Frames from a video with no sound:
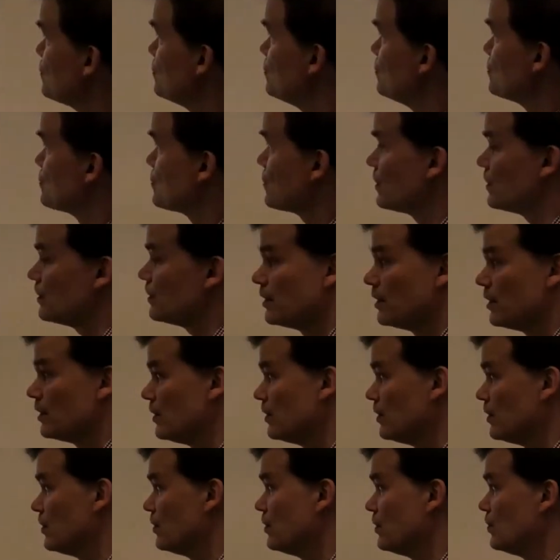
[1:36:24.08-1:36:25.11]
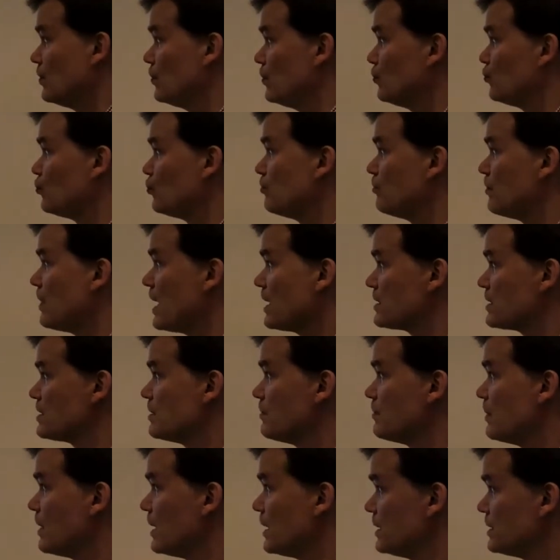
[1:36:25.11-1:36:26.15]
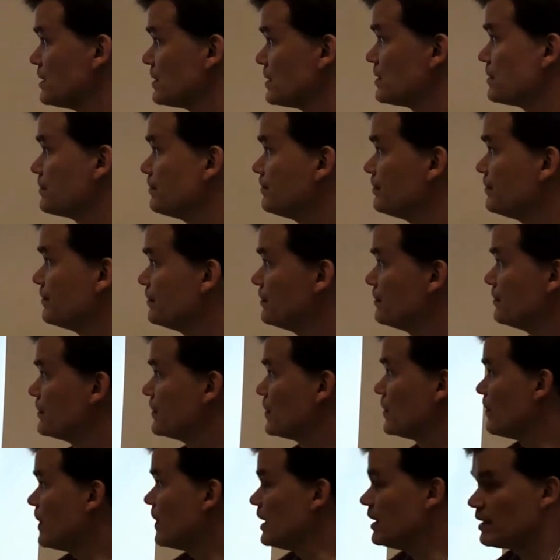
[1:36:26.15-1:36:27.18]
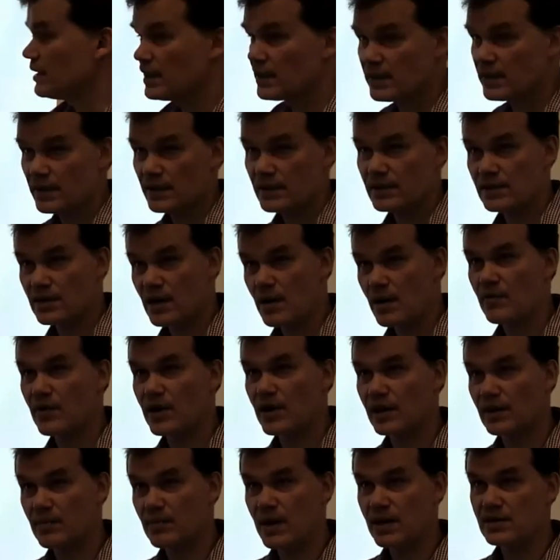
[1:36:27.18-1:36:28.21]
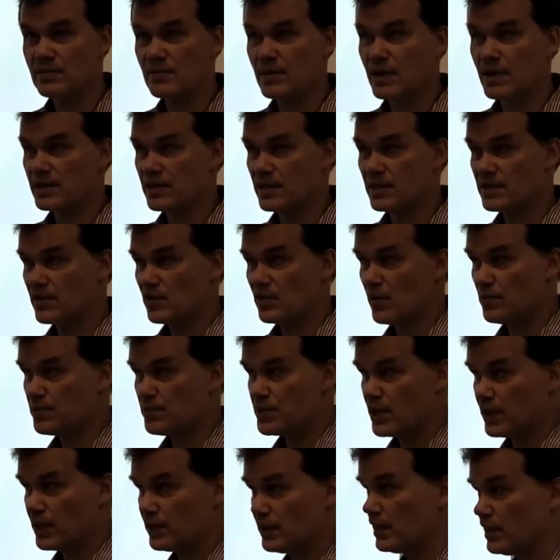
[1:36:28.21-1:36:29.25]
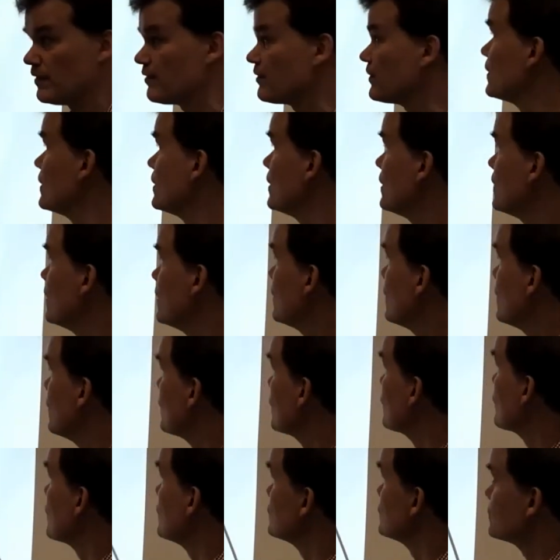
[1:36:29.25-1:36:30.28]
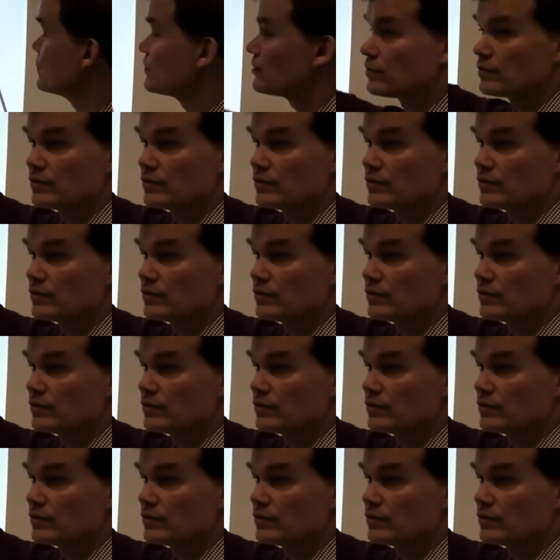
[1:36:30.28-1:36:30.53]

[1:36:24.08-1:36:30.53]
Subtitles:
user to maximize the weighted sum rate maximization objective across